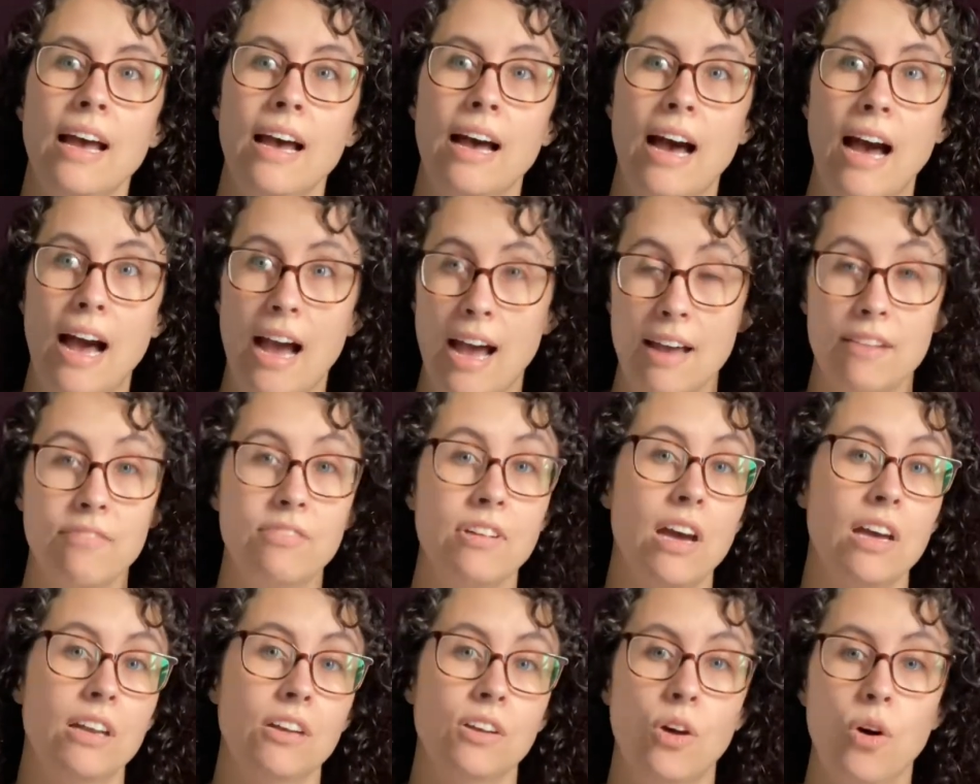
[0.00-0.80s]
I have
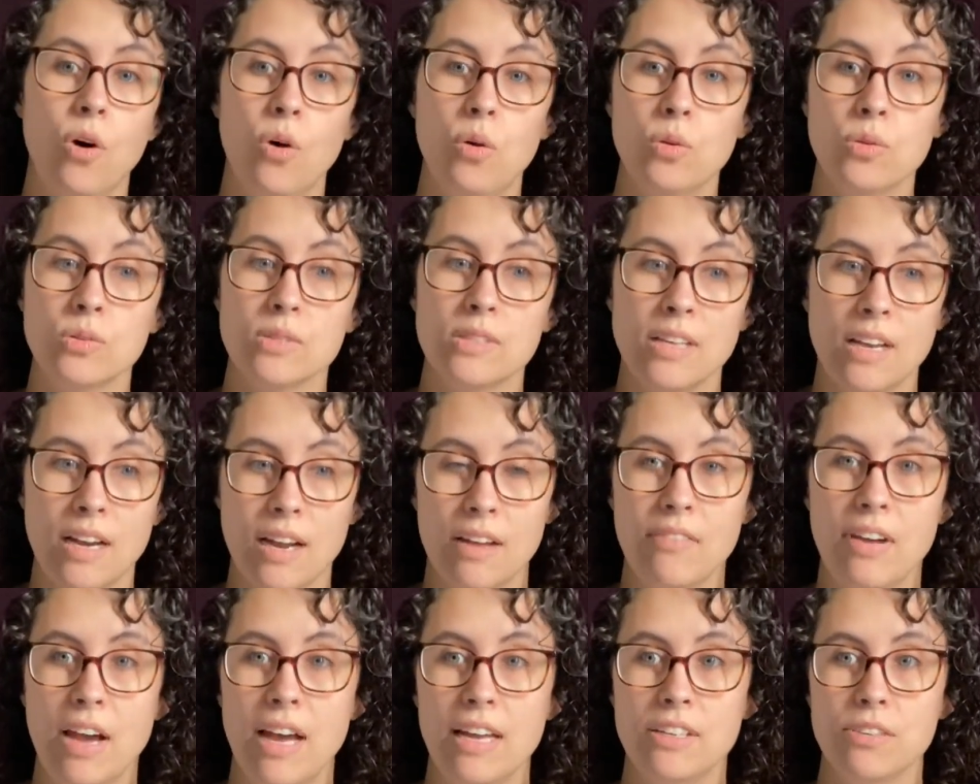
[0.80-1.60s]
gotten holes that
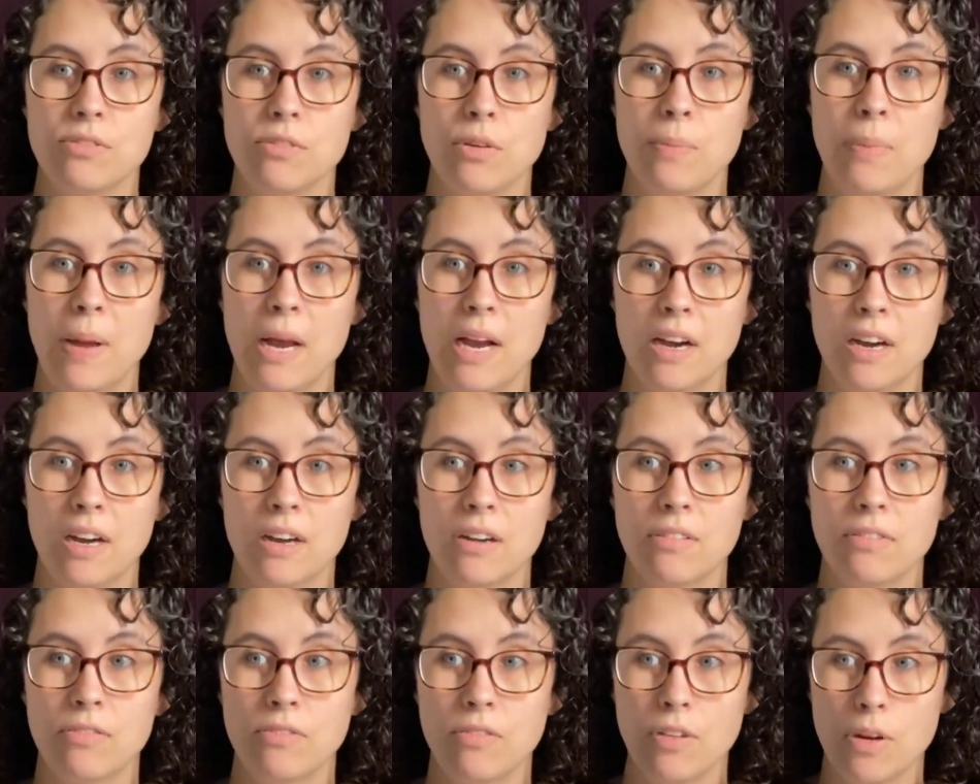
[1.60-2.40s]
I've had to
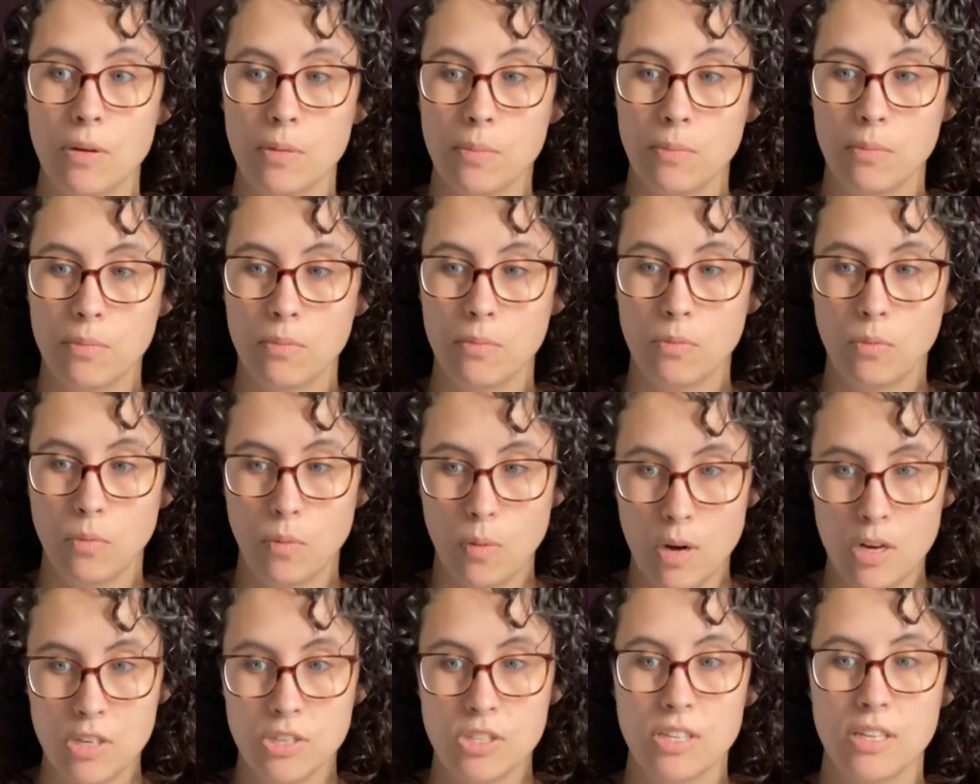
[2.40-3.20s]
repair from
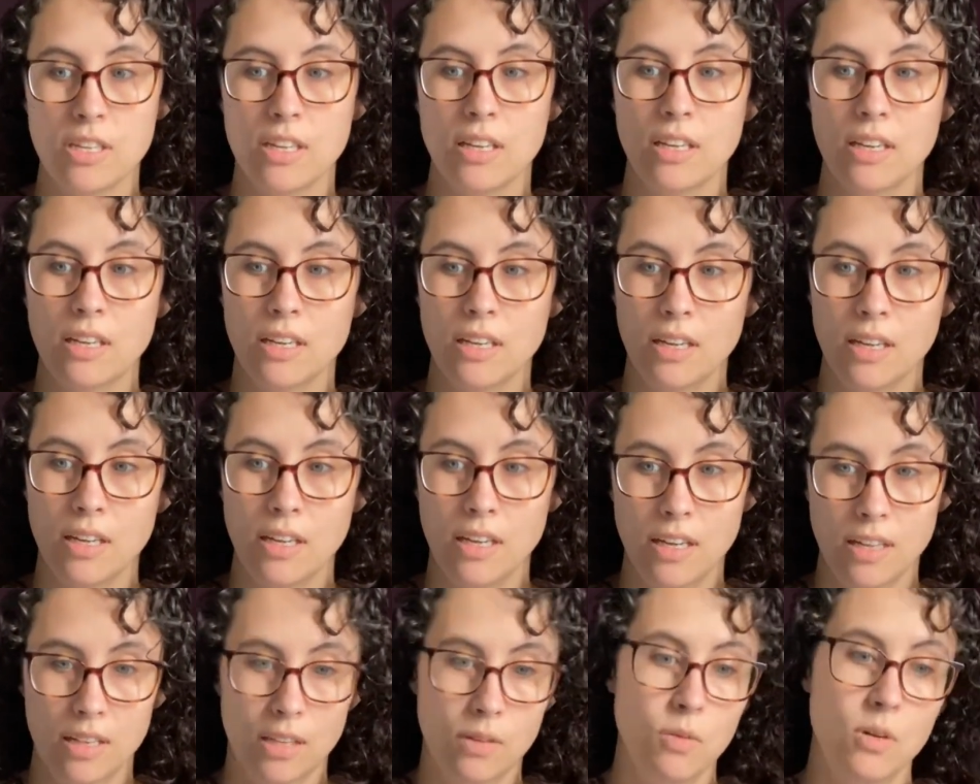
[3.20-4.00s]
washing it
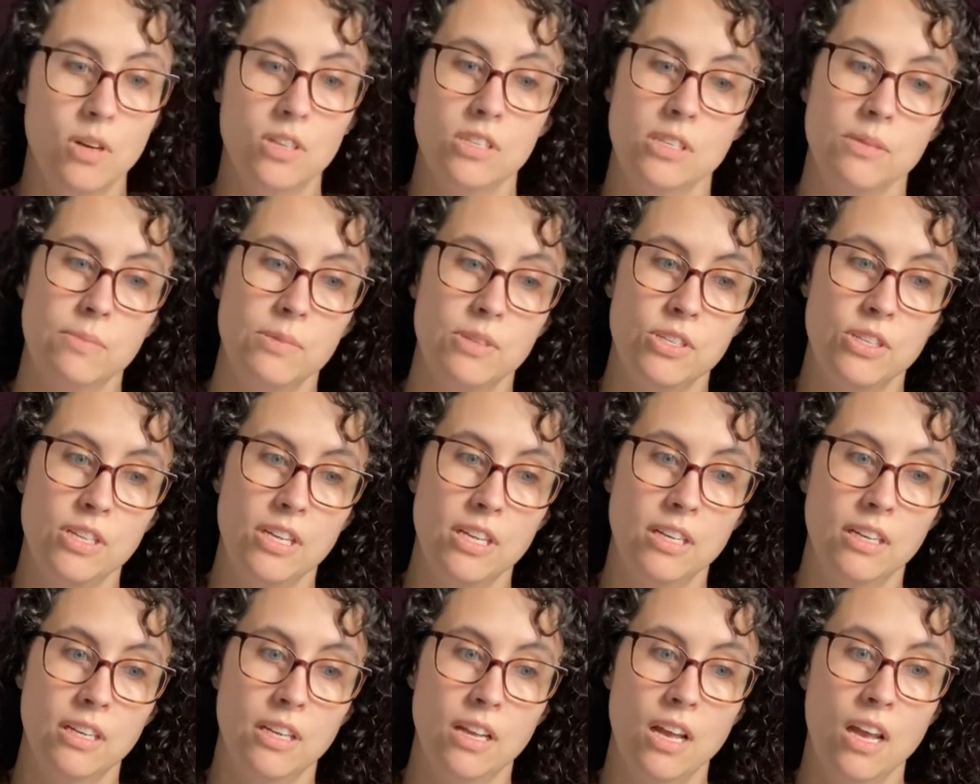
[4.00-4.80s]
in the washing
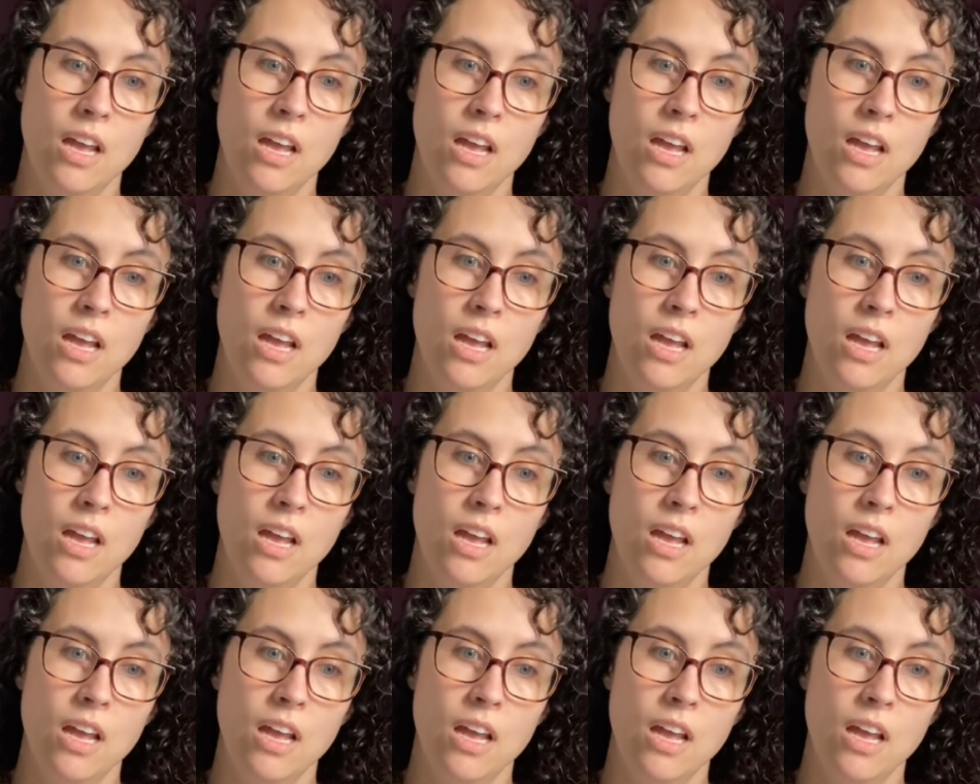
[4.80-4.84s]
machine.